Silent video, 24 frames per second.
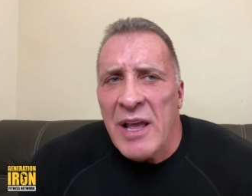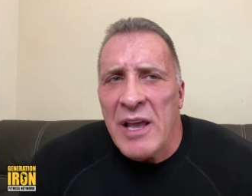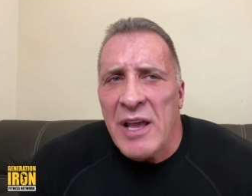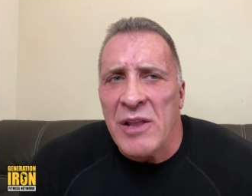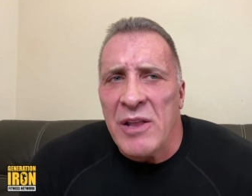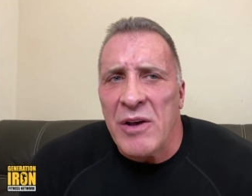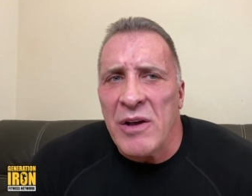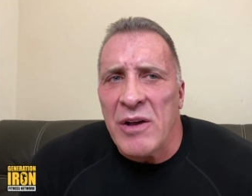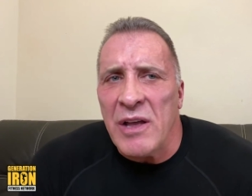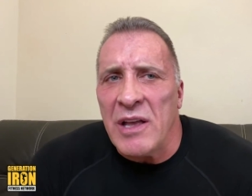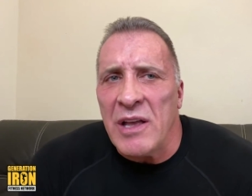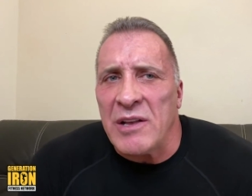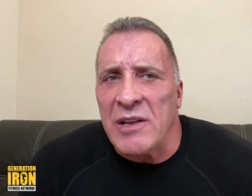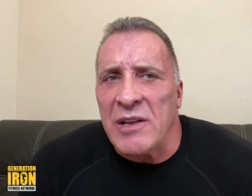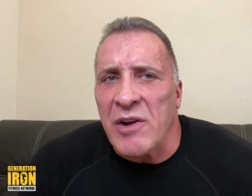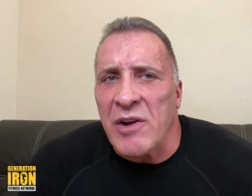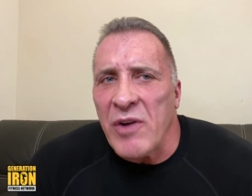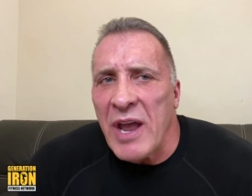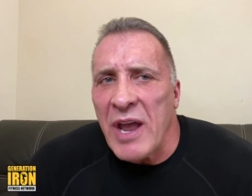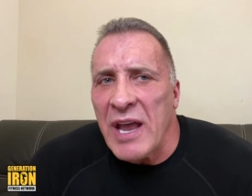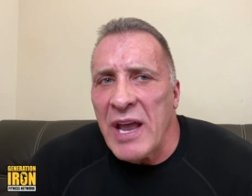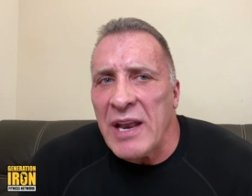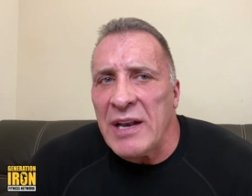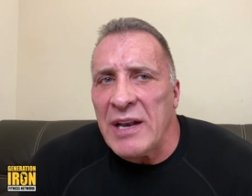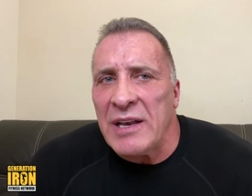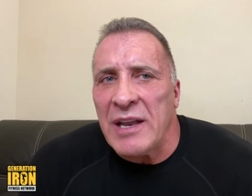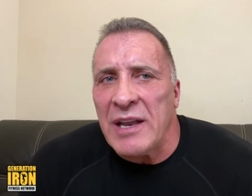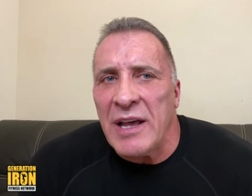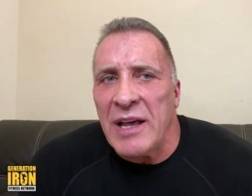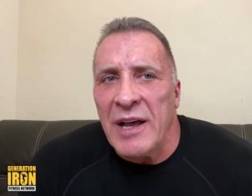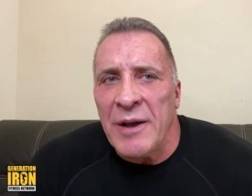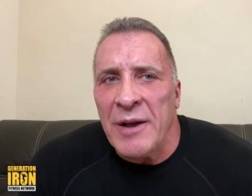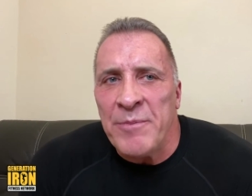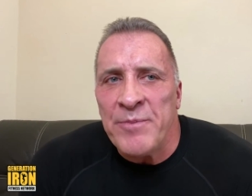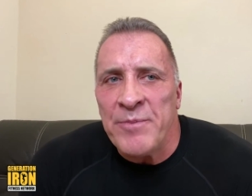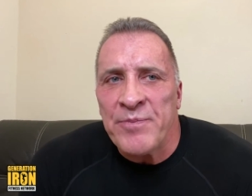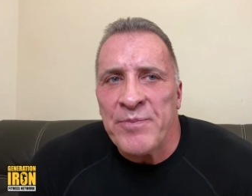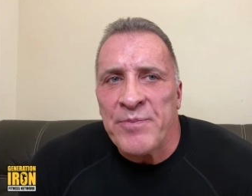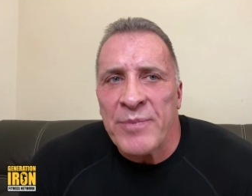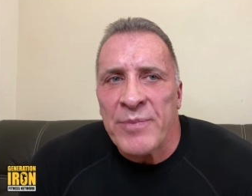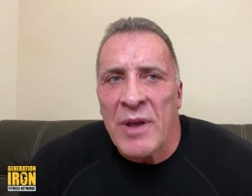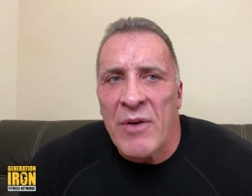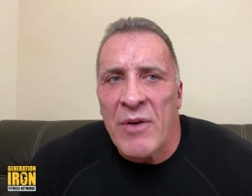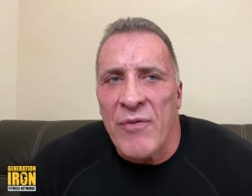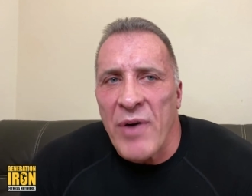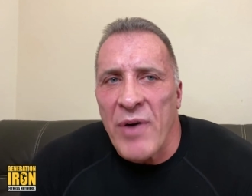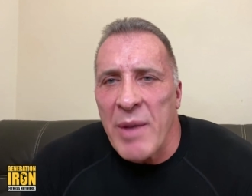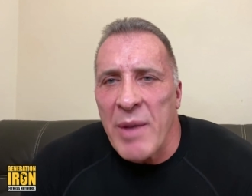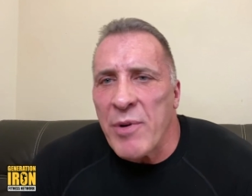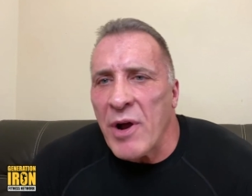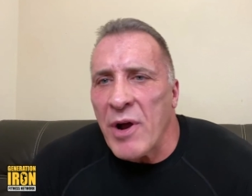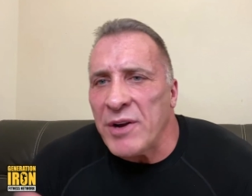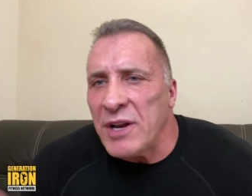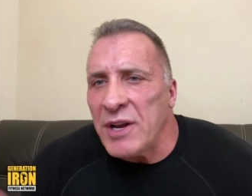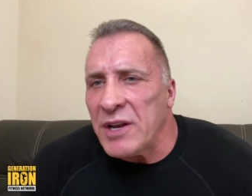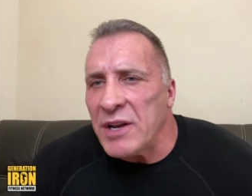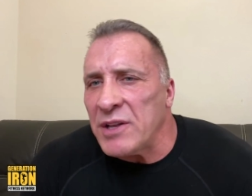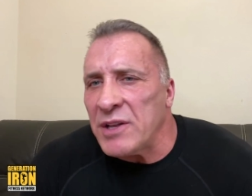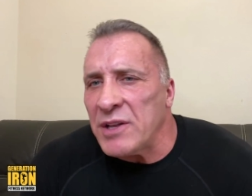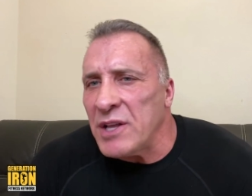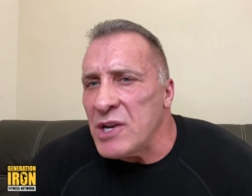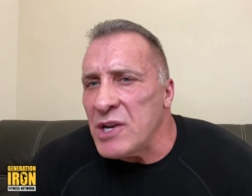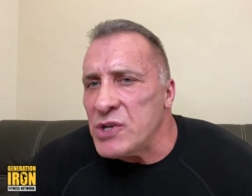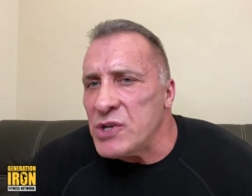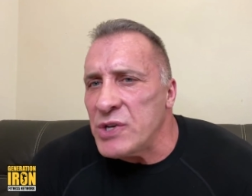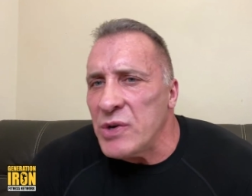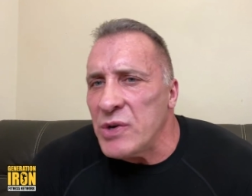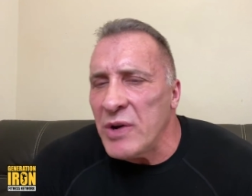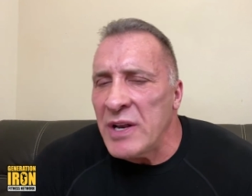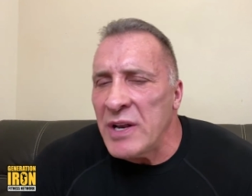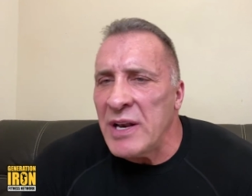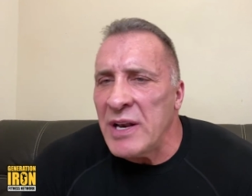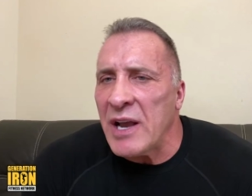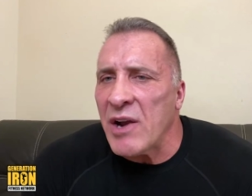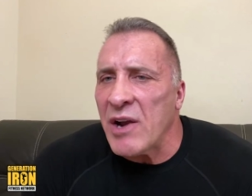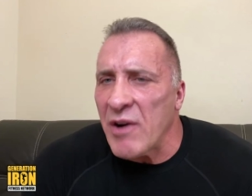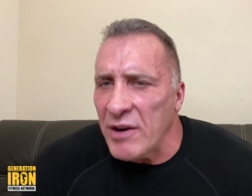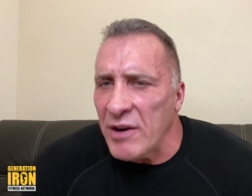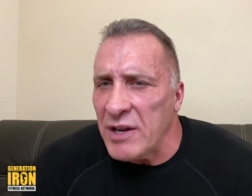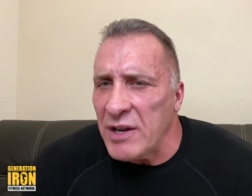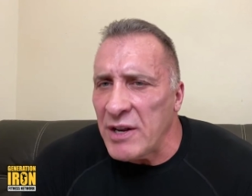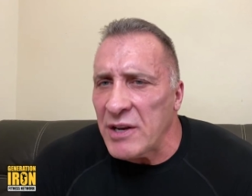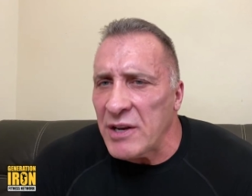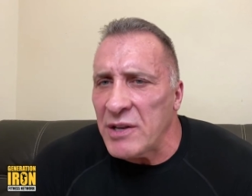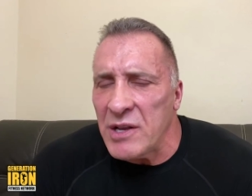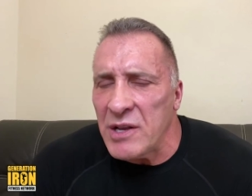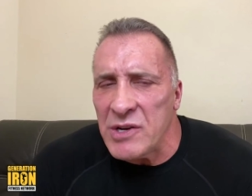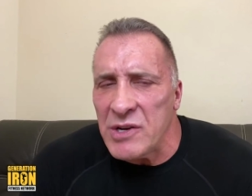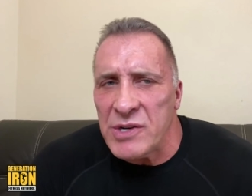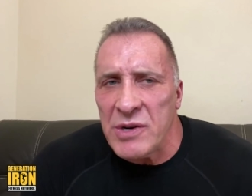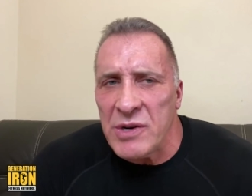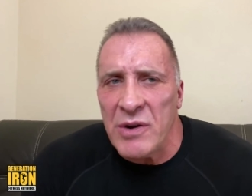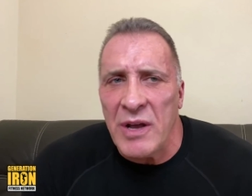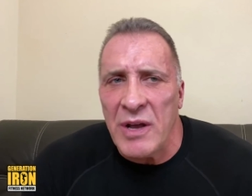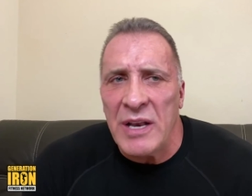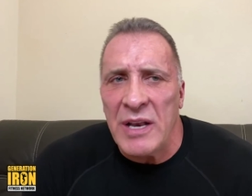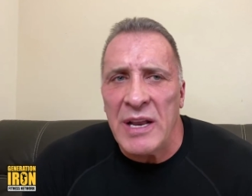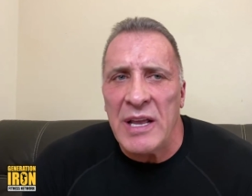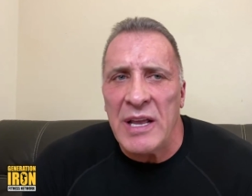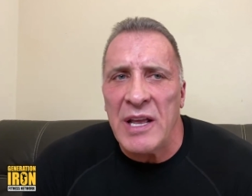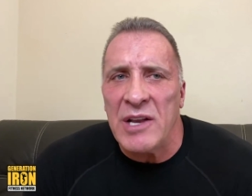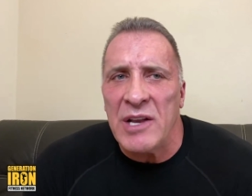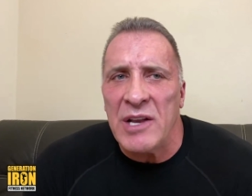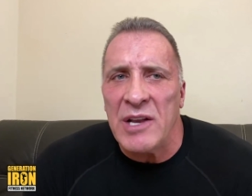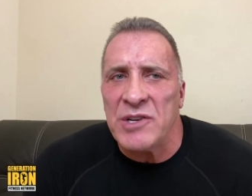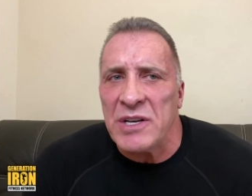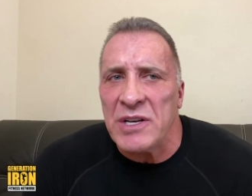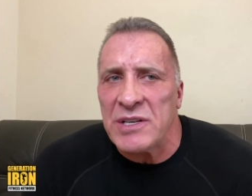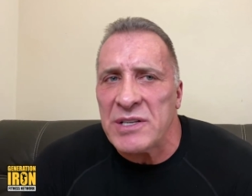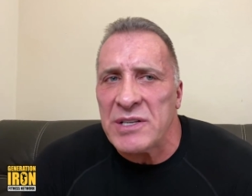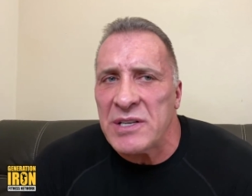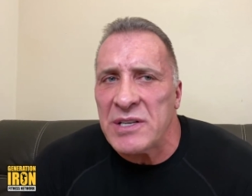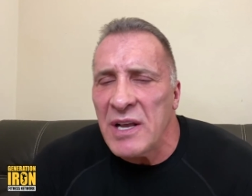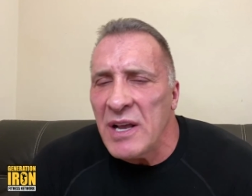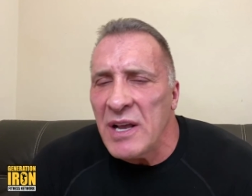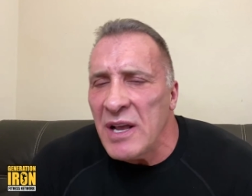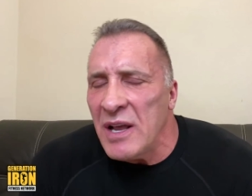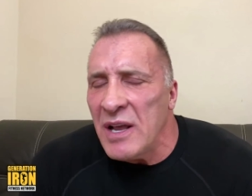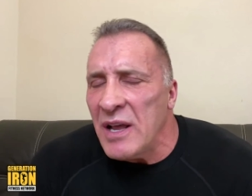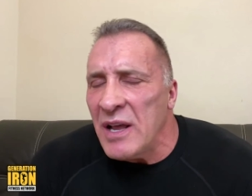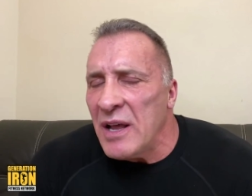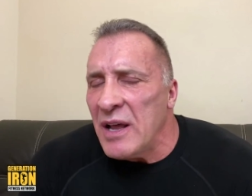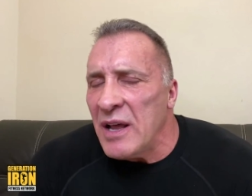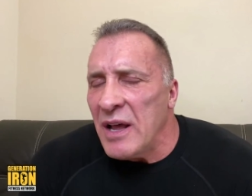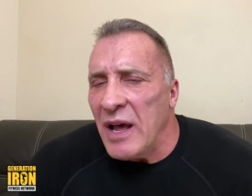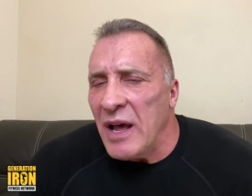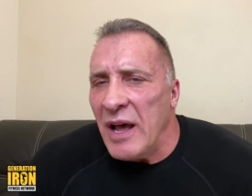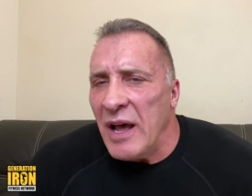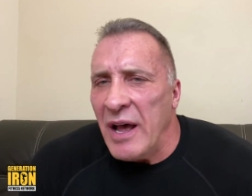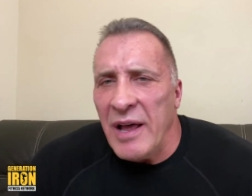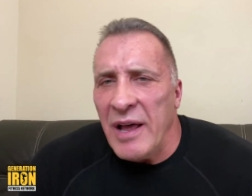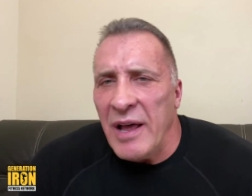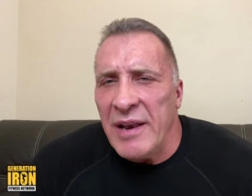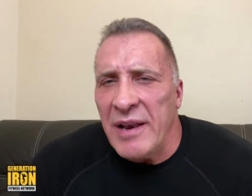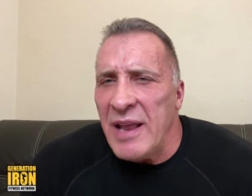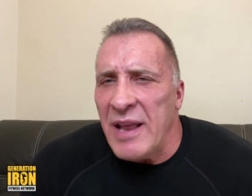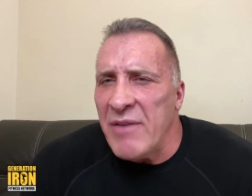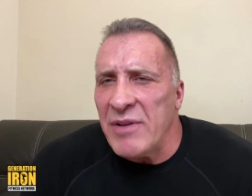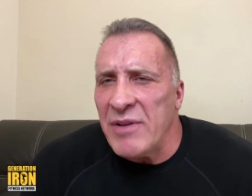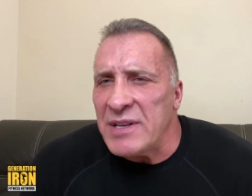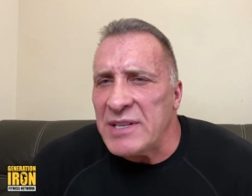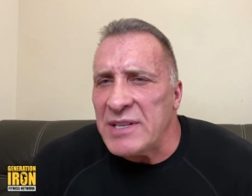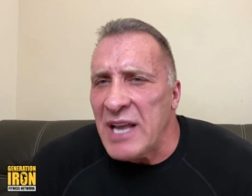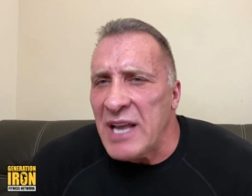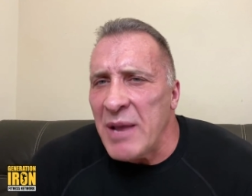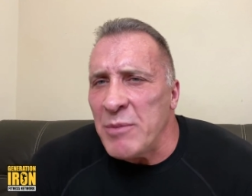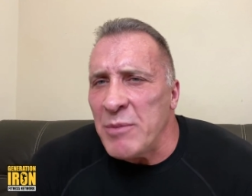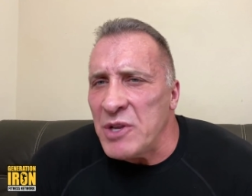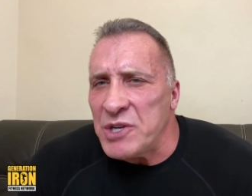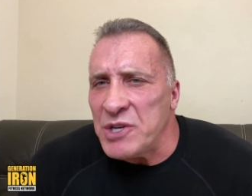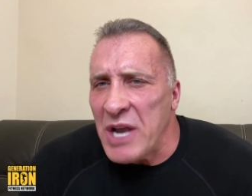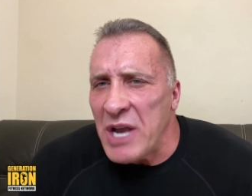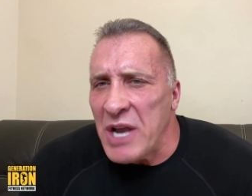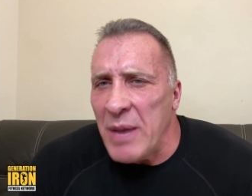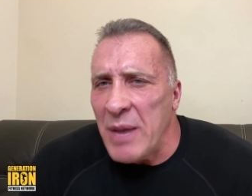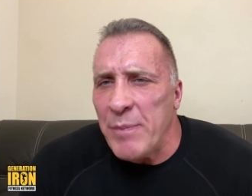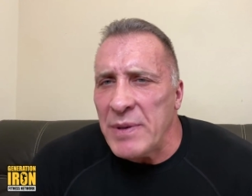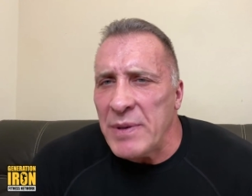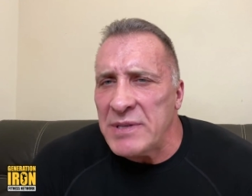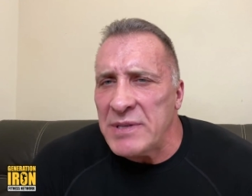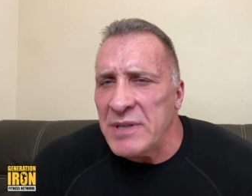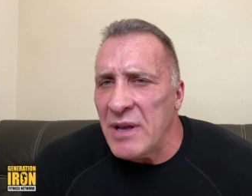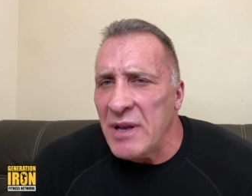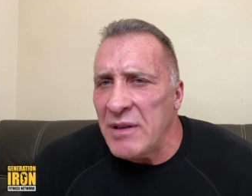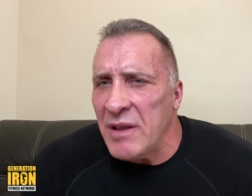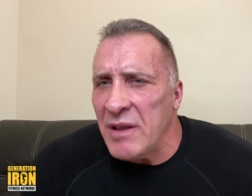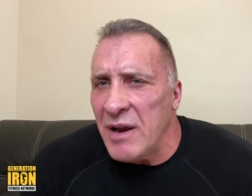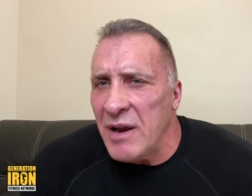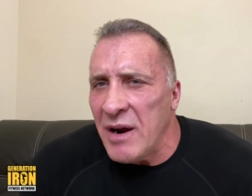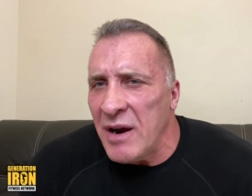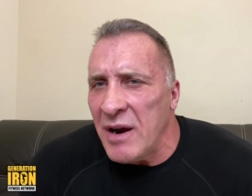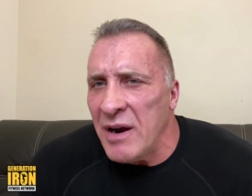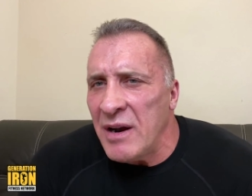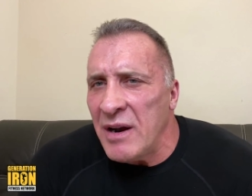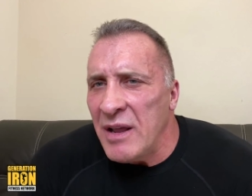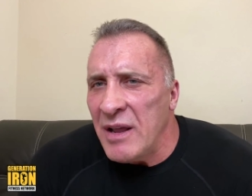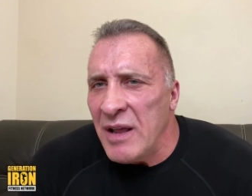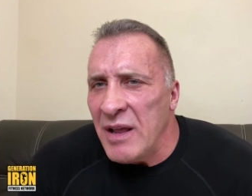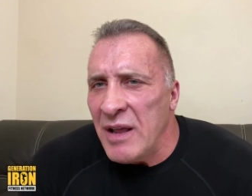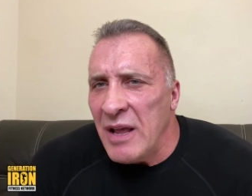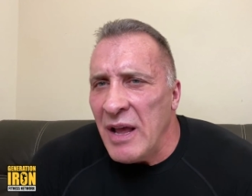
You know, it created uh, fibrotic tissue and necrotic tissue, and it just uh, never the same. The shape is not there.